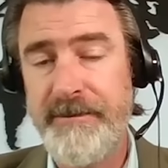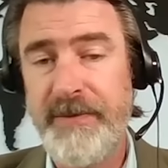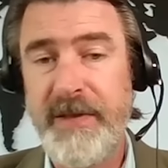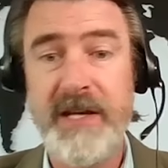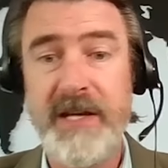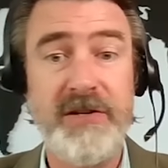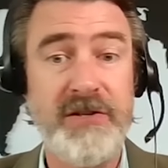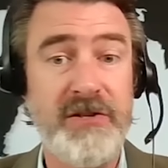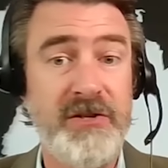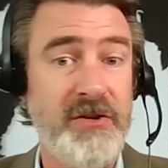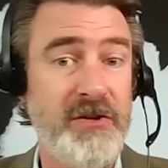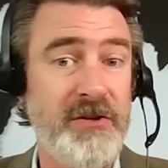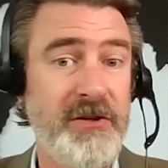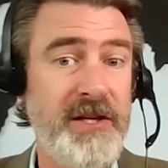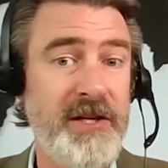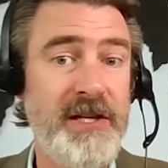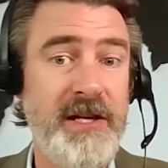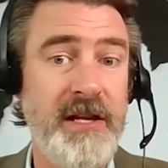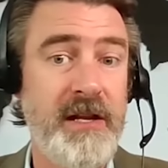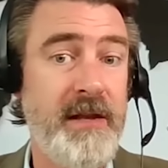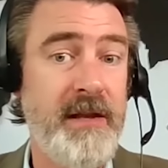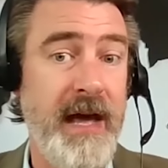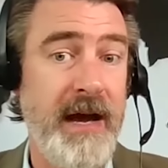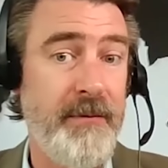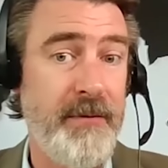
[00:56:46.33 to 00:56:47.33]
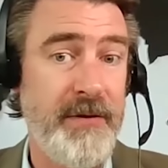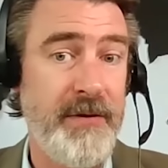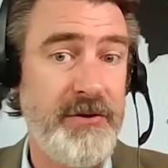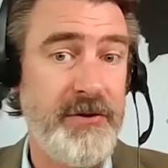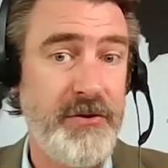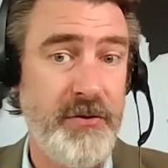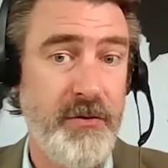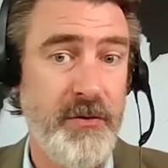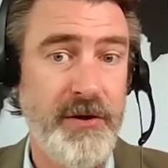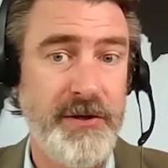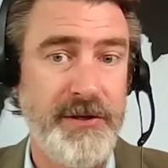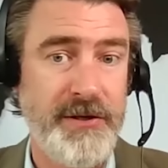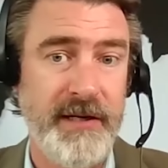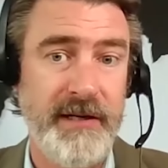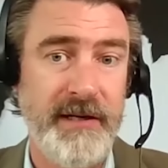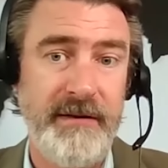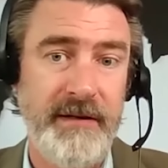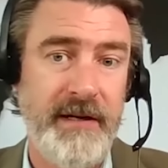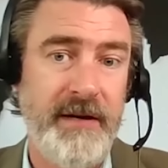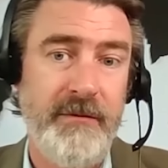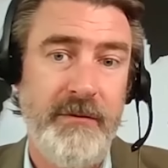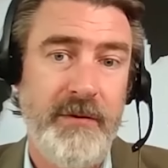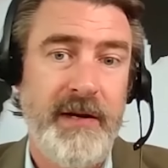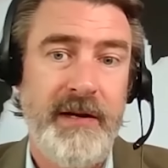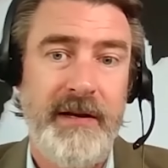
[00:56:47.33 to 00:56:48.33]
He certainly did that with Georgia.
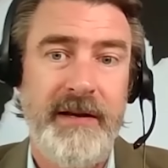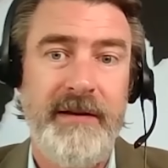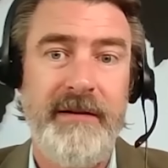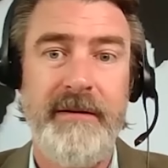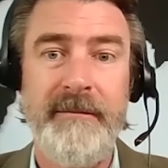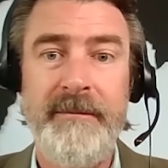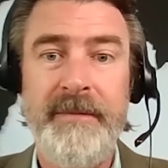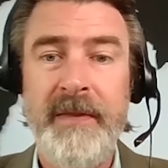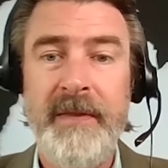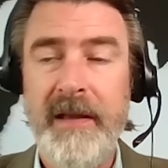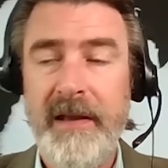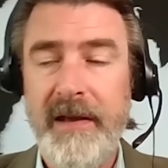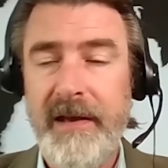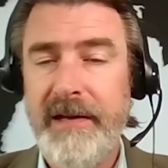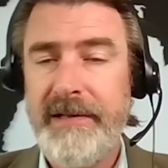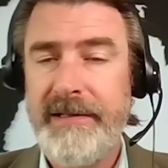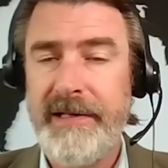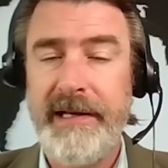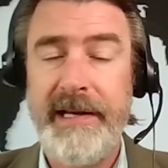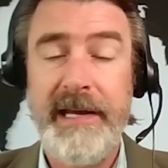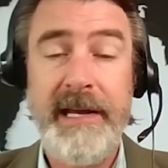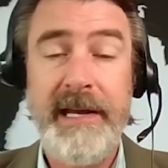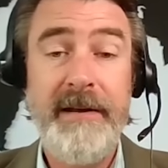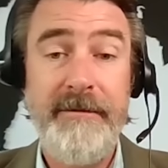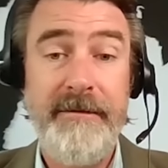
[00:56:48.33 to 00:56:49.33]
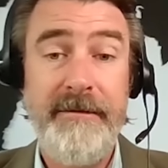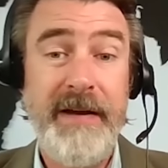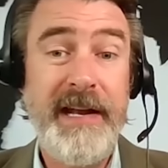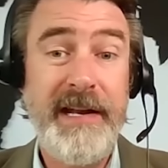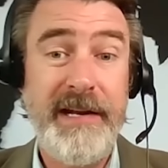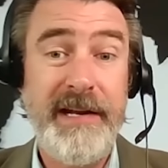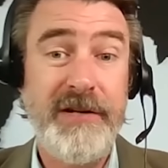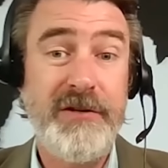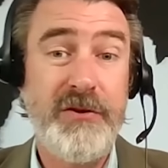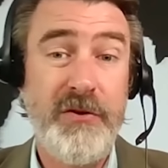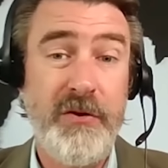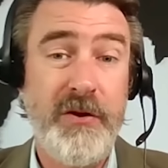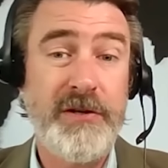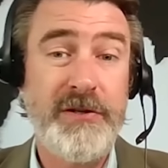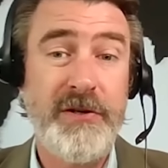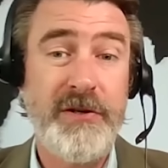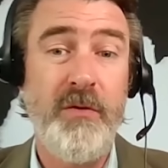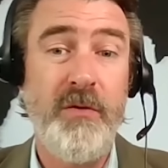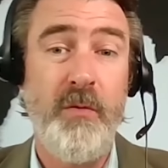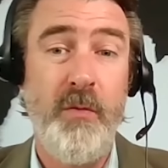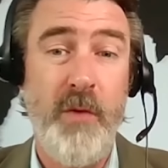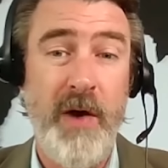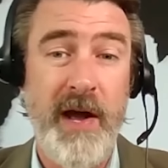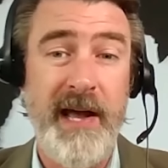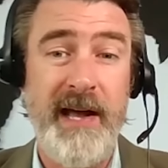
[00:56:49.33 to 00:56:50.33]
You know, when he, it's like he invaded Georgia
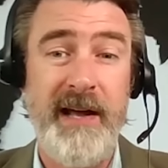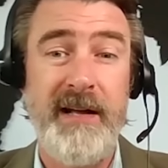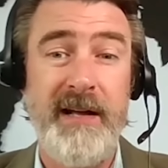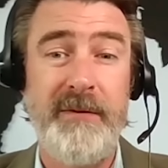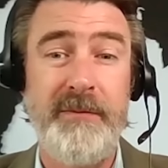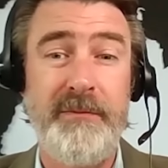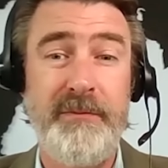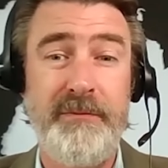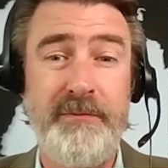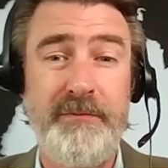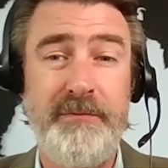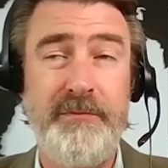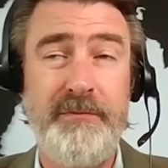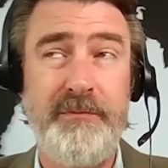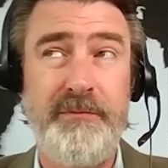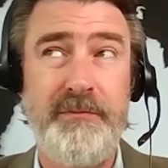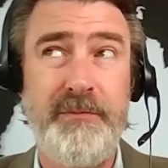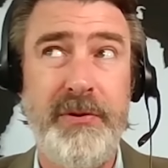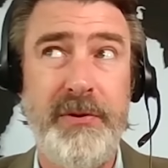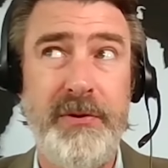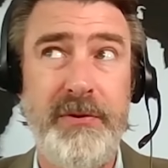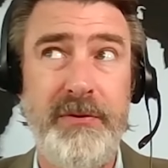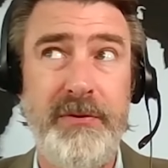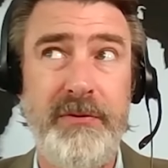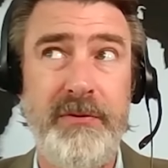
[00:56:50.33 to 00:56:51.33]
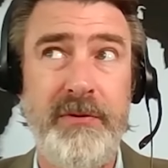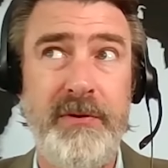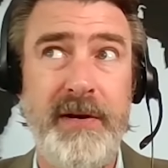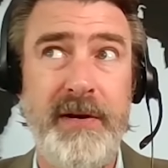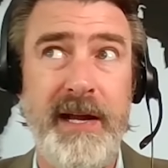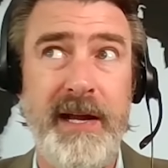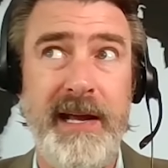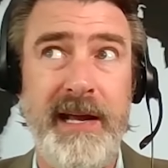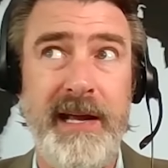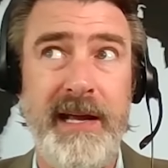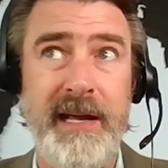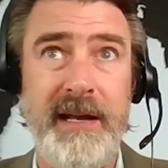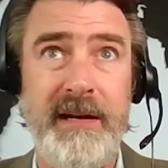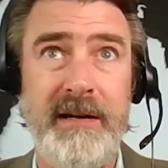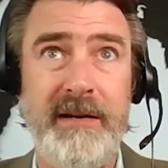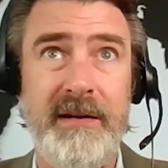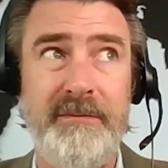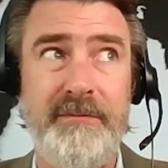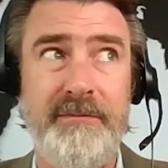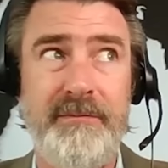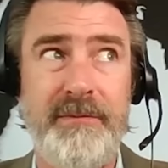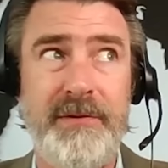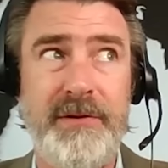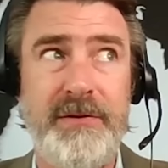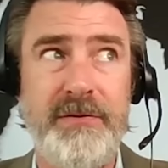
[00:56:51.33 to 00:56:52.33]
while Putin and
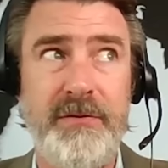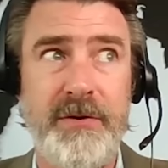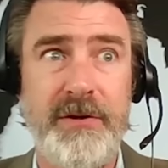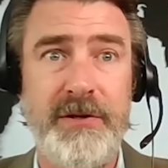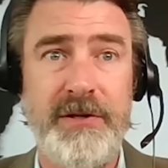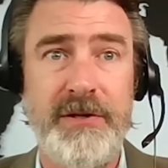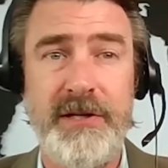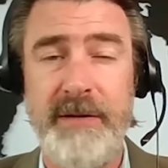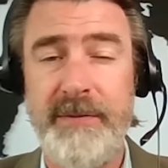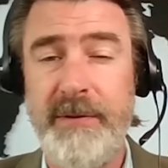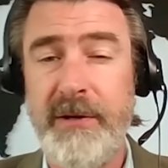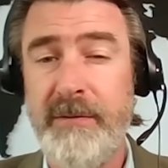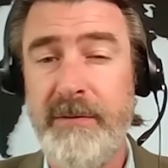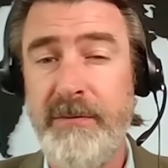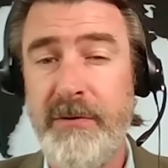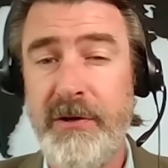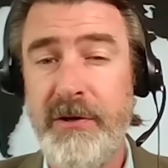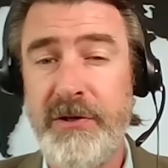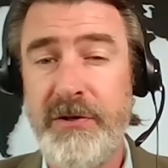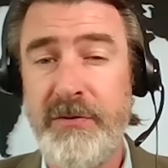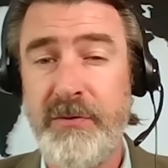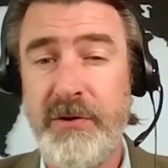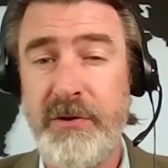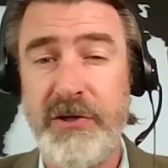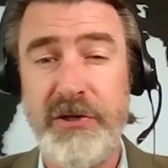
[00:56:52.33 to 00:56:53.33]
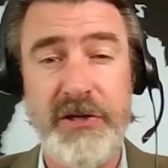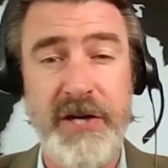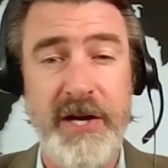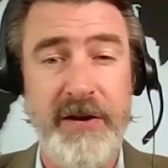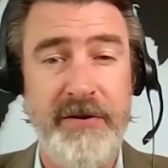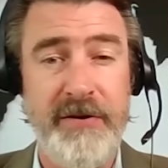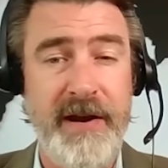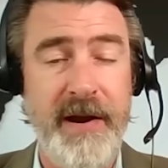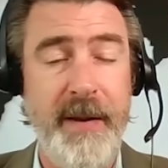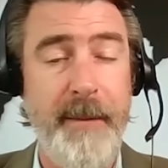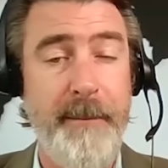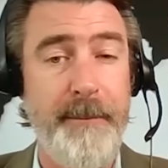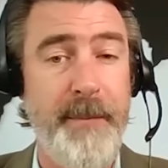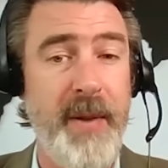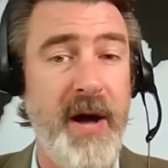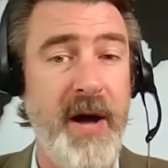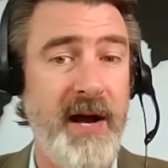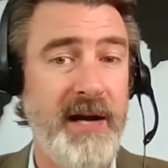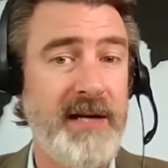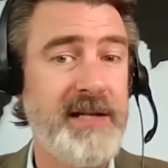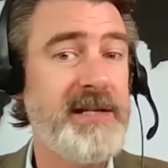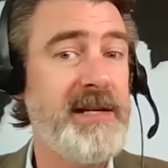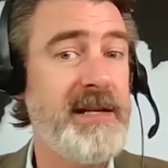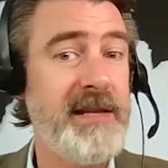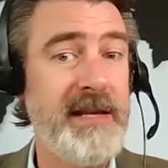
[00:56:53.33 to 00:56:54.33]
George W. Bush were sharing a
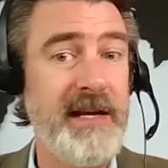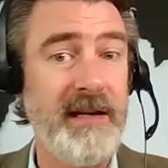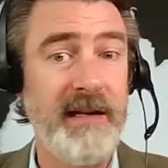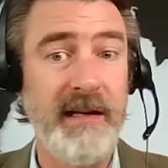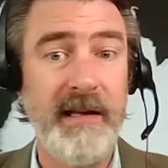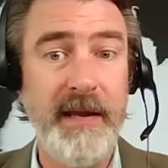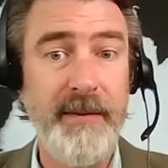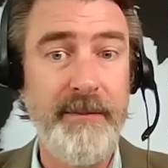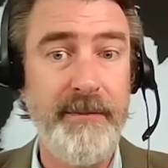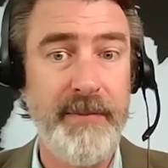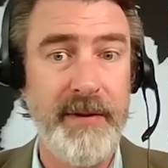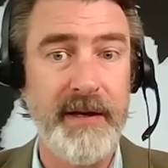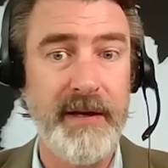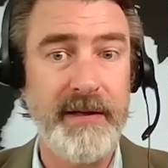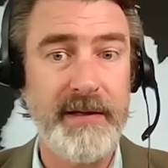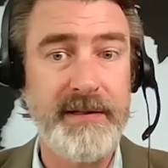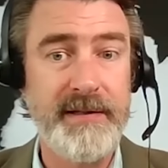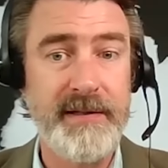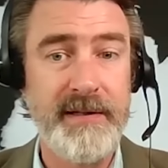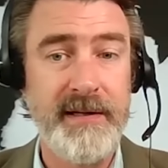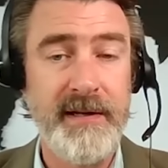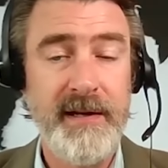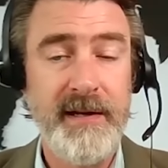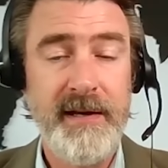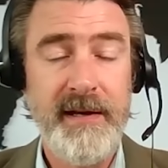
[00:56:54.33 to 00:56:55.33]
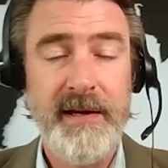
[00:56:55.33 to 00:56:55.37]
box at the Olympics.